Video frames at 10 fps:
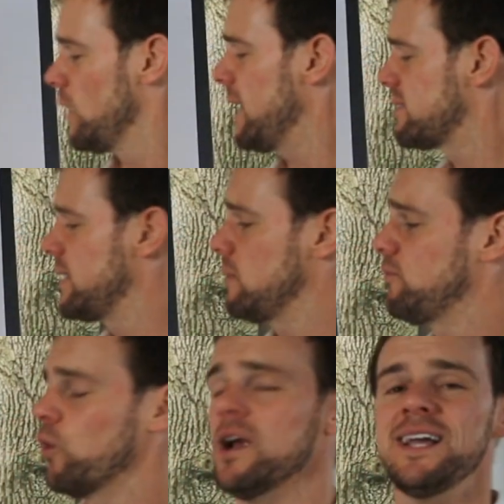So that's
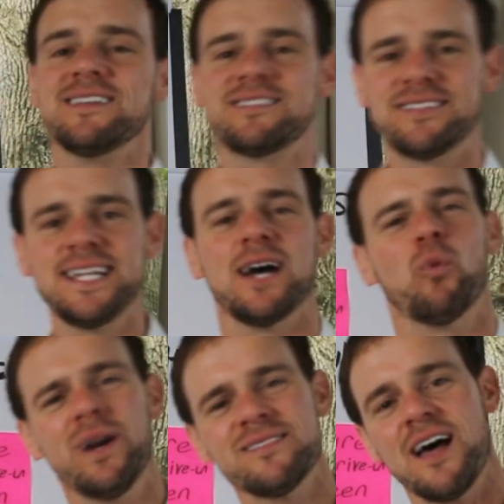step four. See
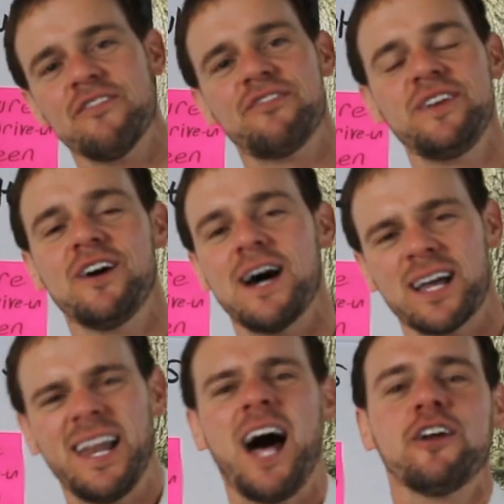it. What does that feel
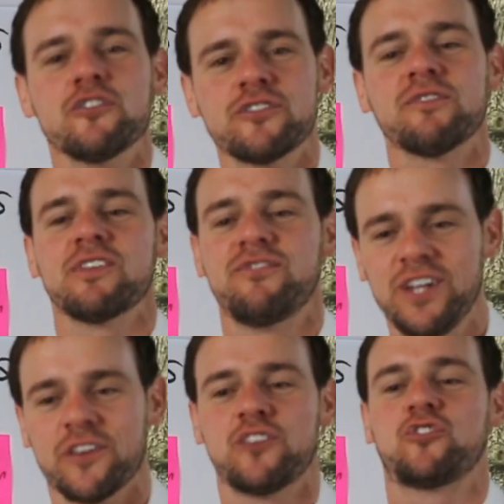like? Allow yourself to
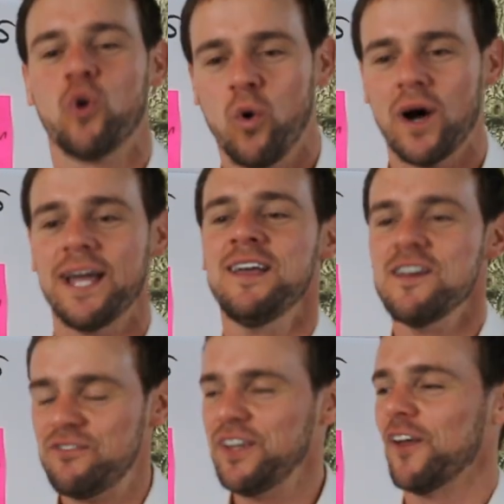feel the joy,
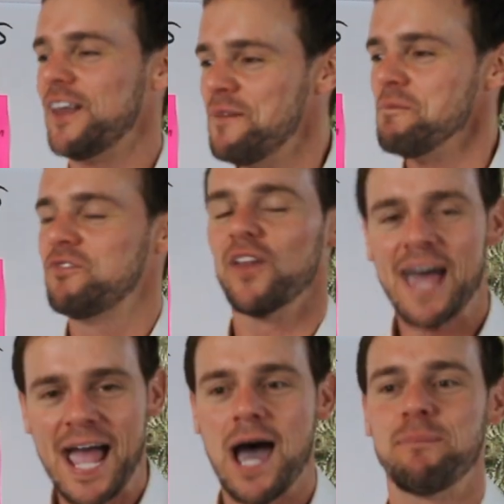feel the, feel
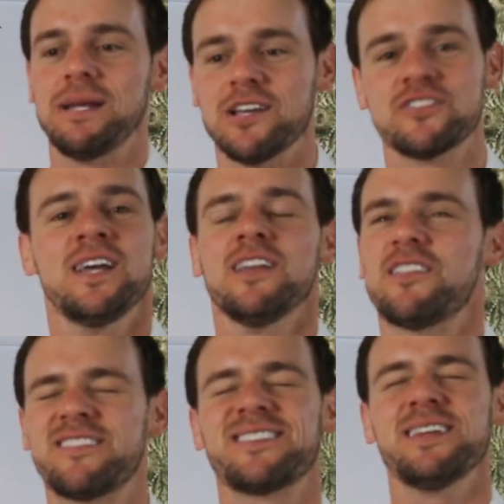the happiness.
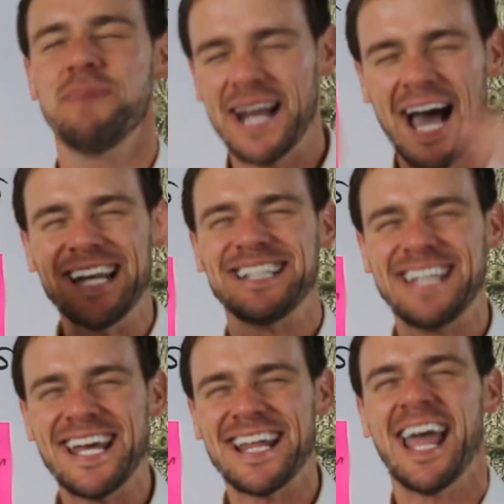See, man, I
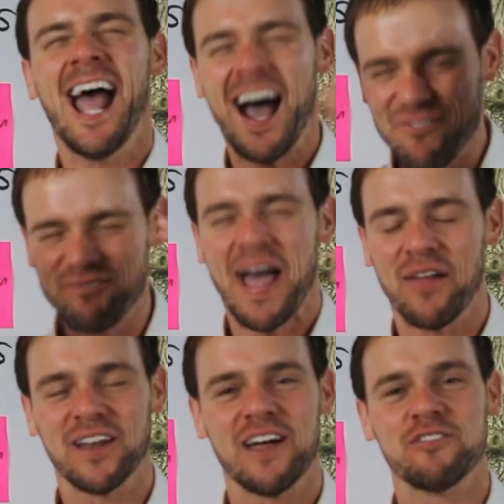did it. I
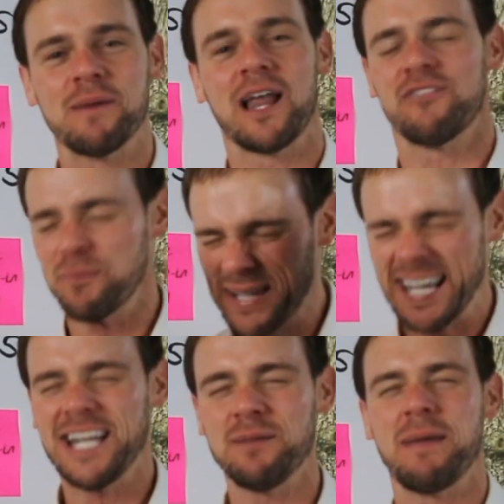found the love of my life. I'm
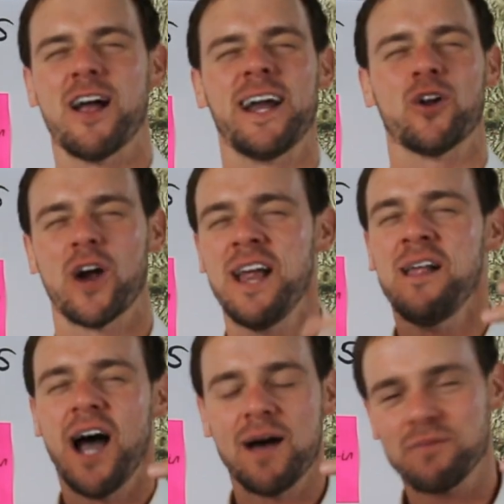getting married, or
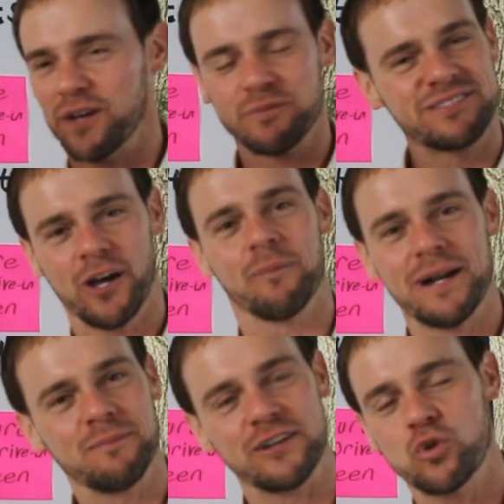I'm, I'm
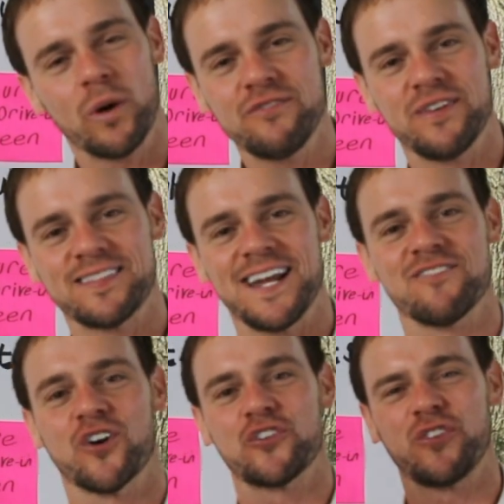celebrating my 25th
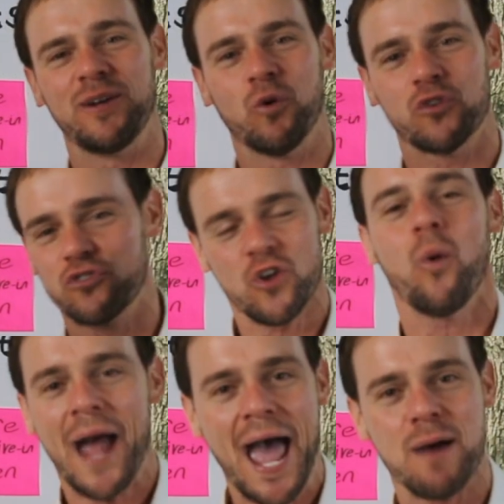anniversary, and we're
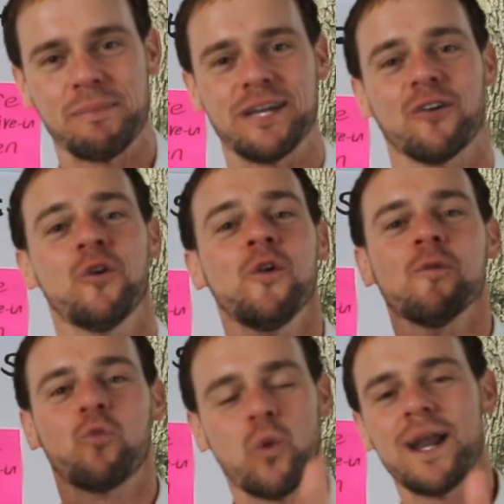so happy, or
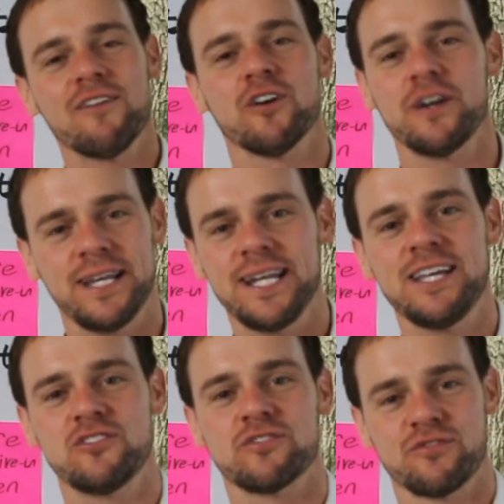whatever
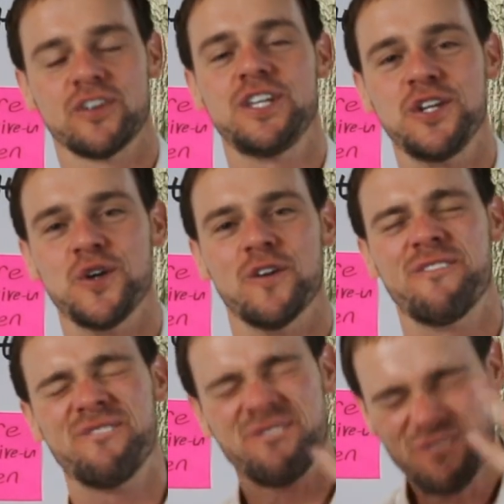it is for
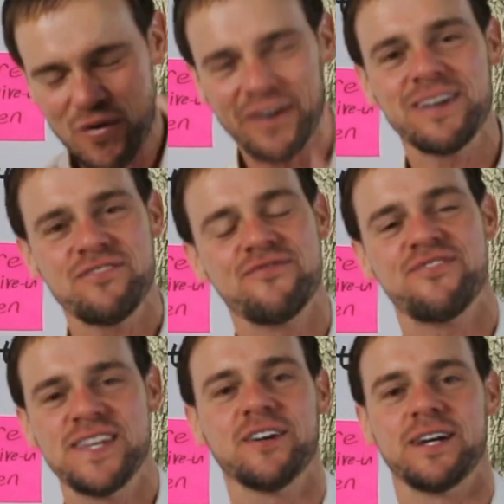you. Really
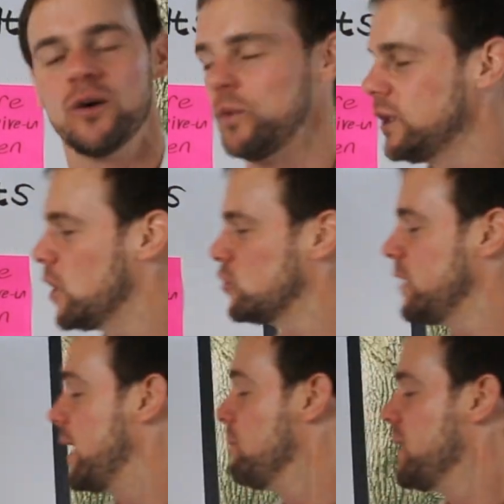feel it when you go
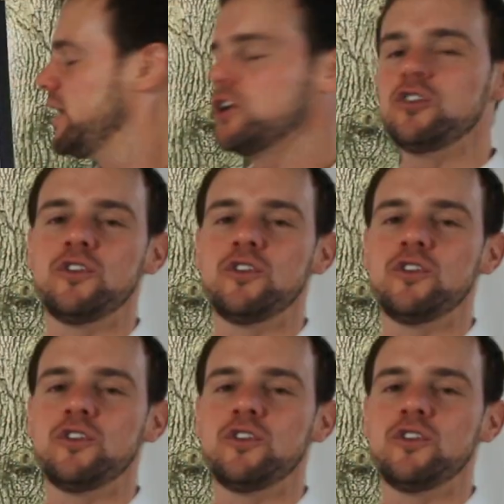through that. And you